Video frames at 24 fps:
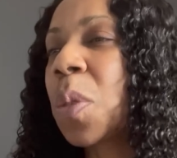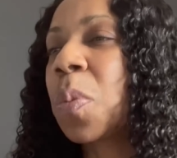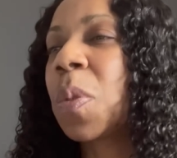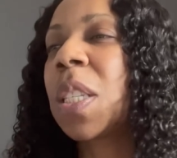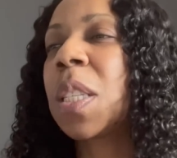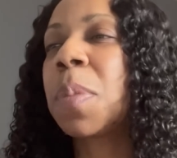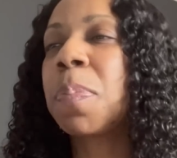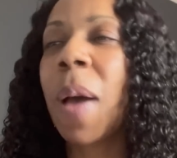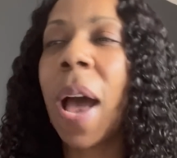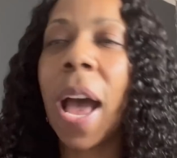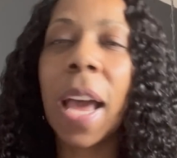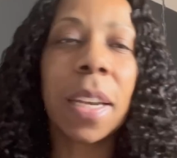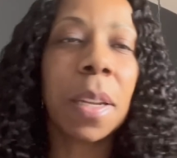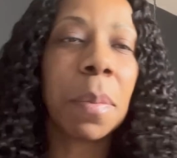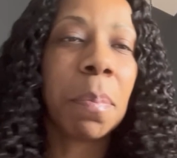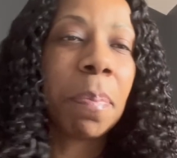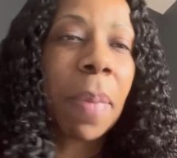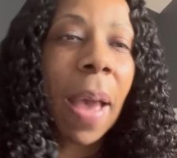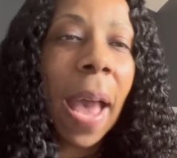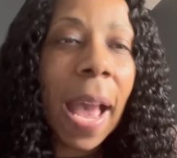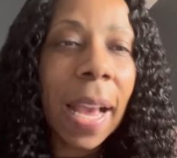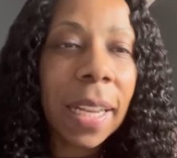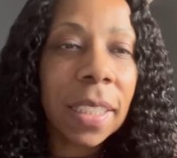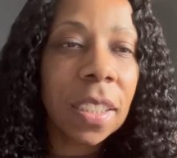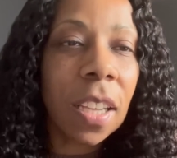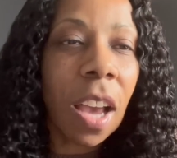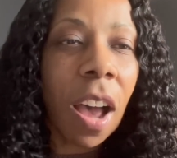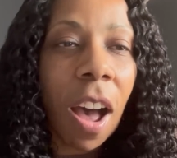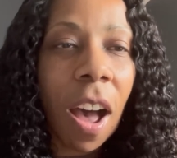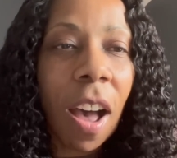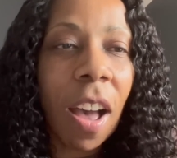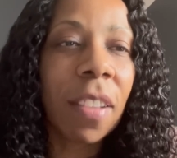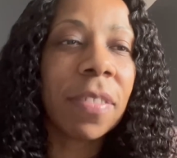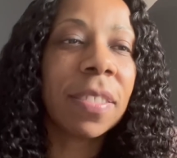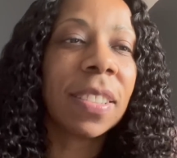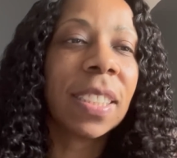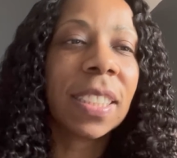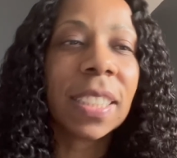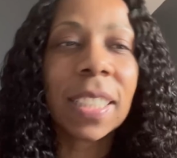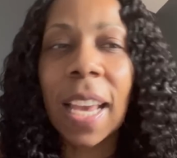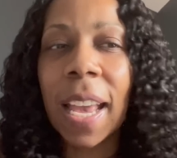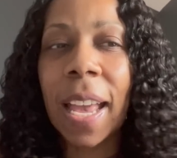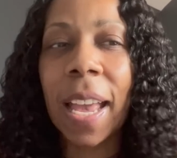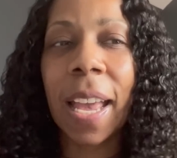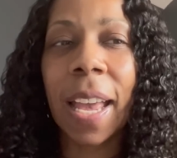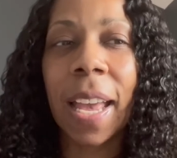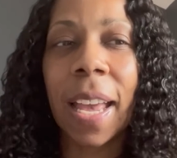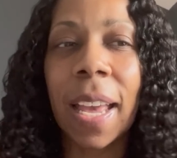responded back to
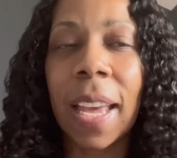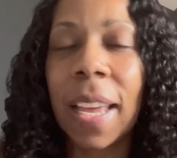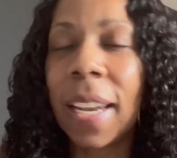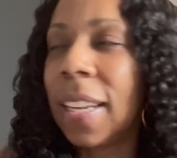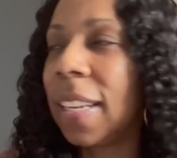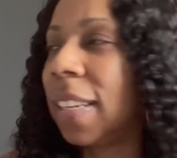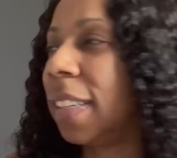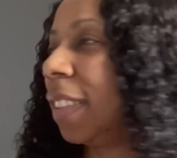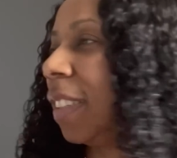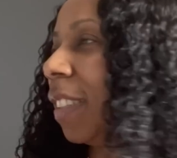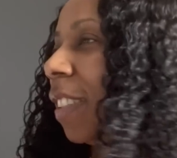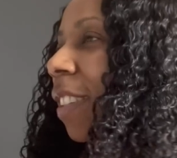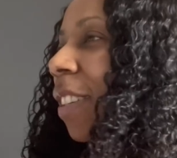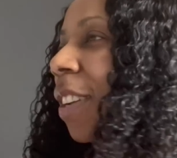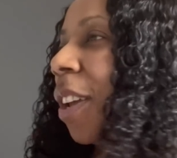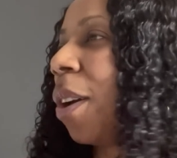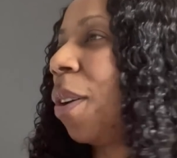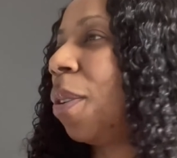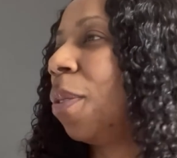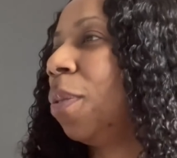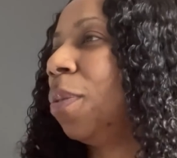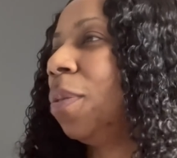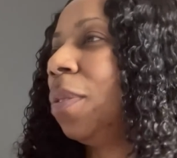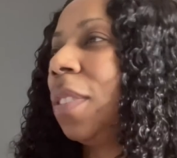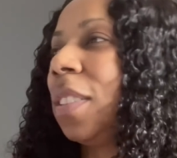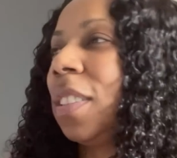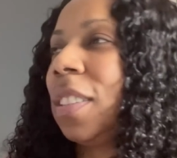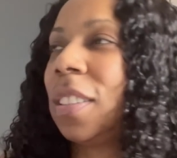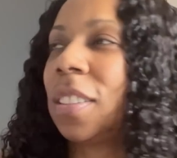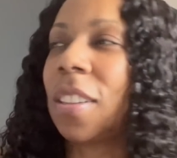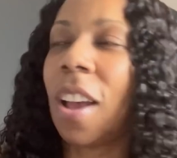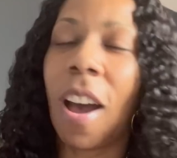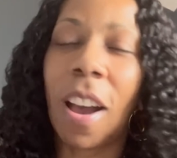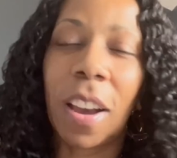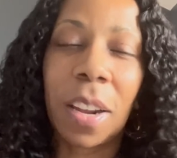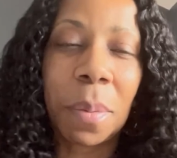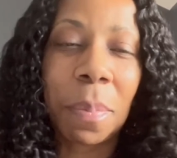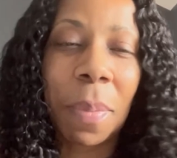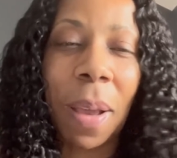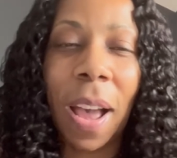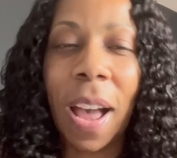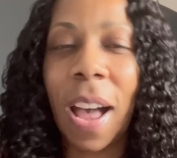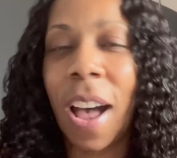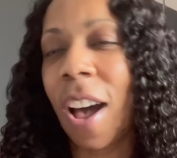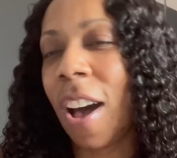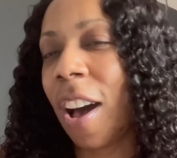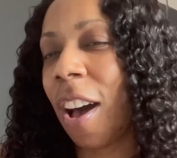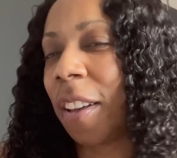Offset and, you know, talking
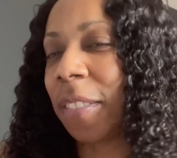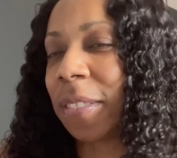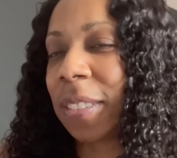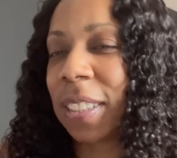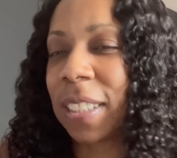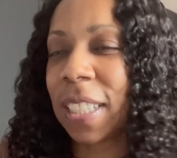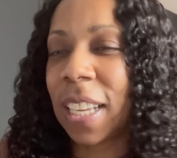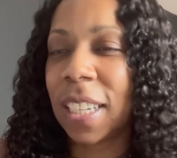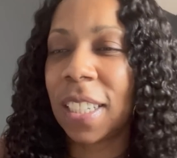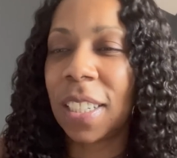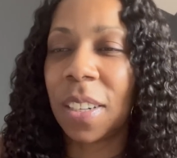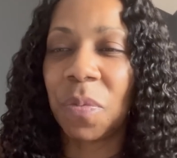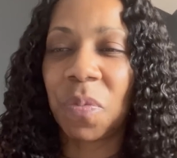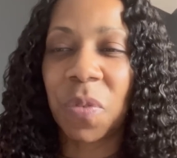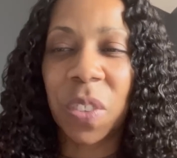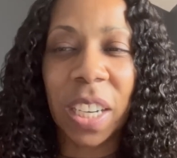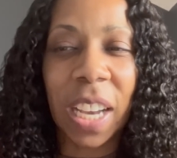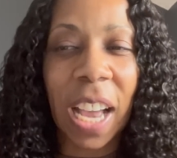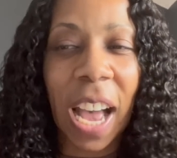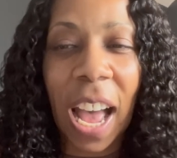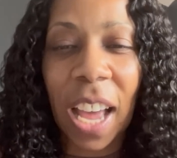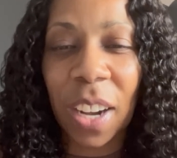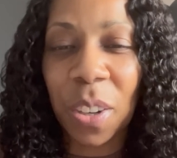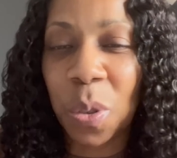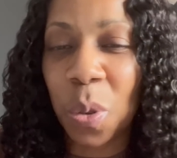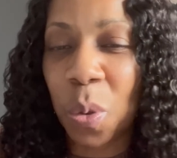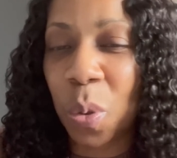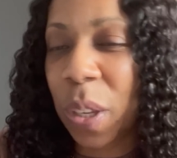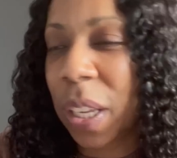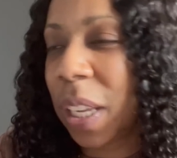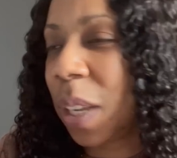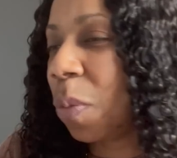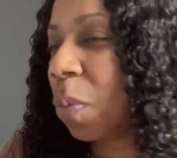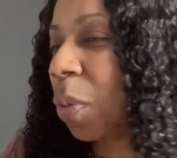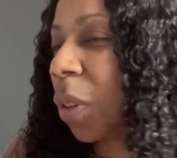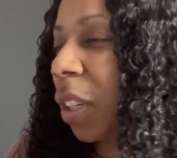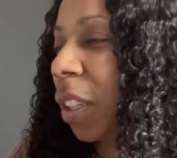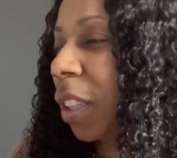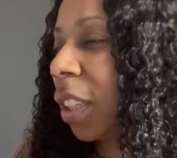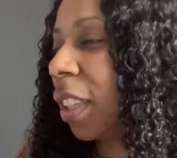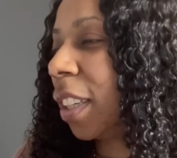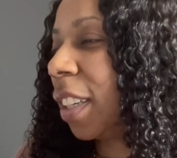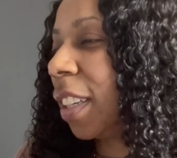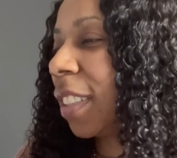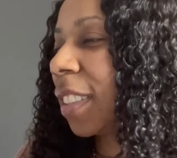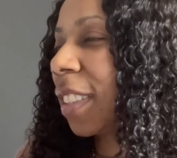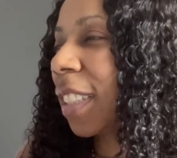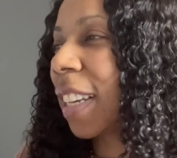about how Offset then forgot who he
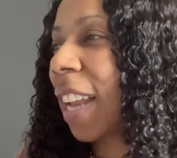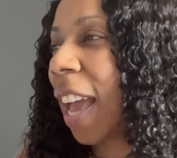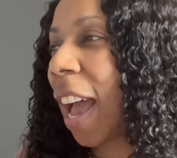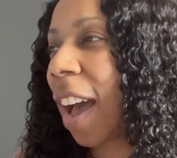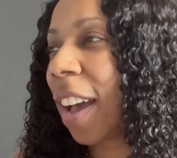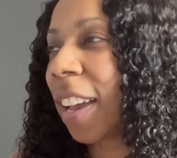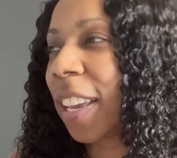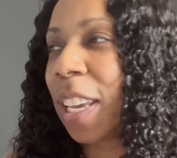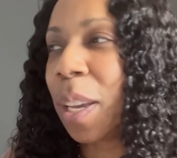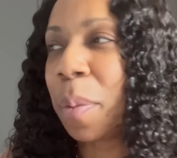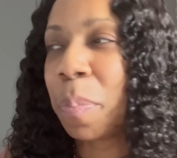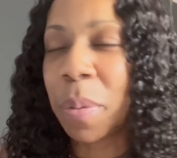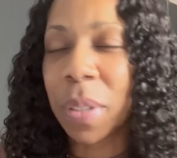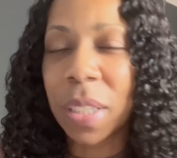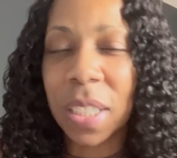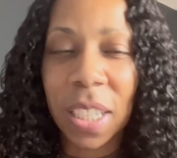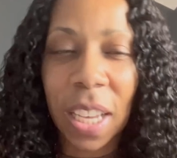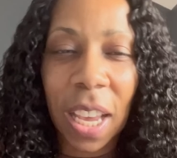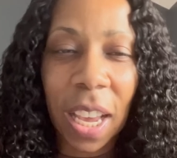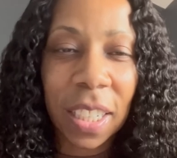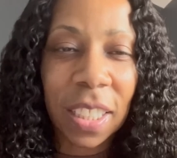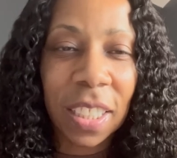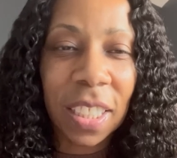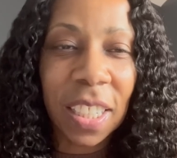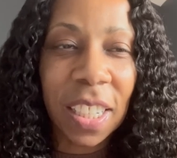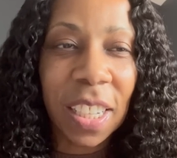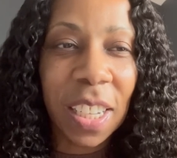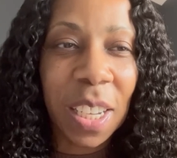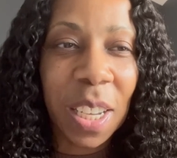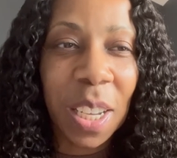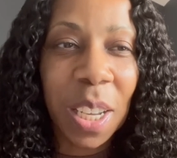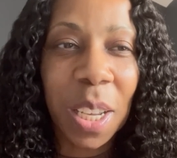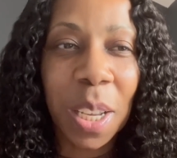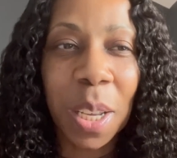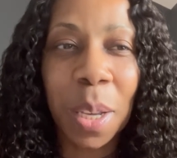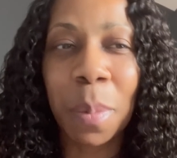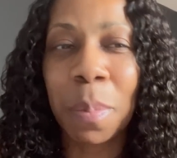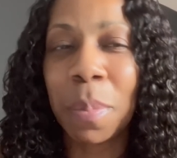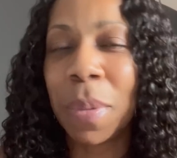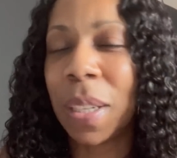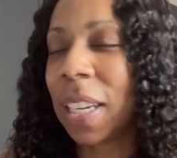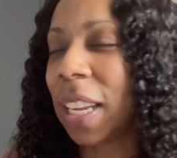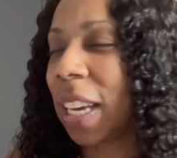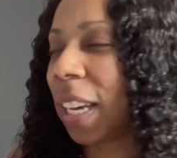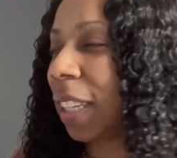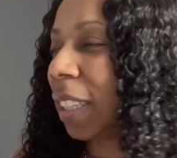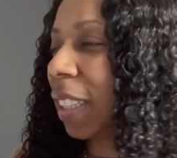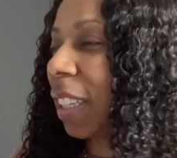was and how he protected him
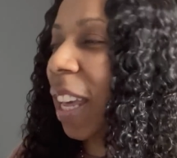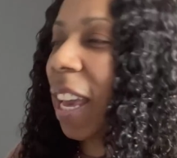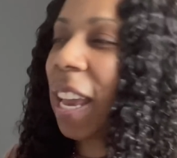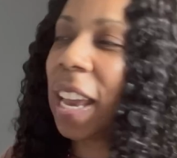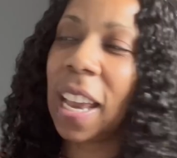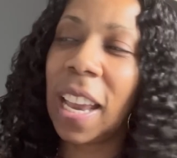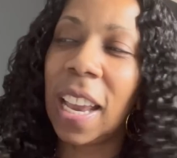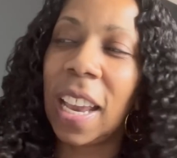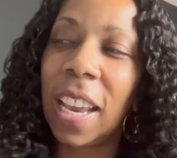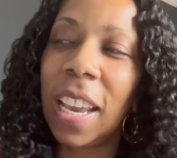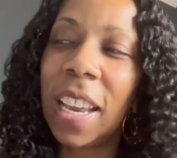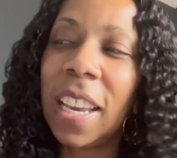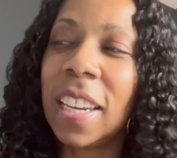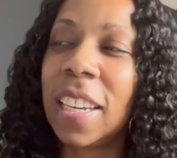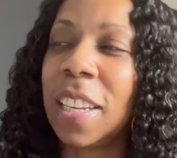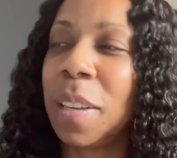in L.A.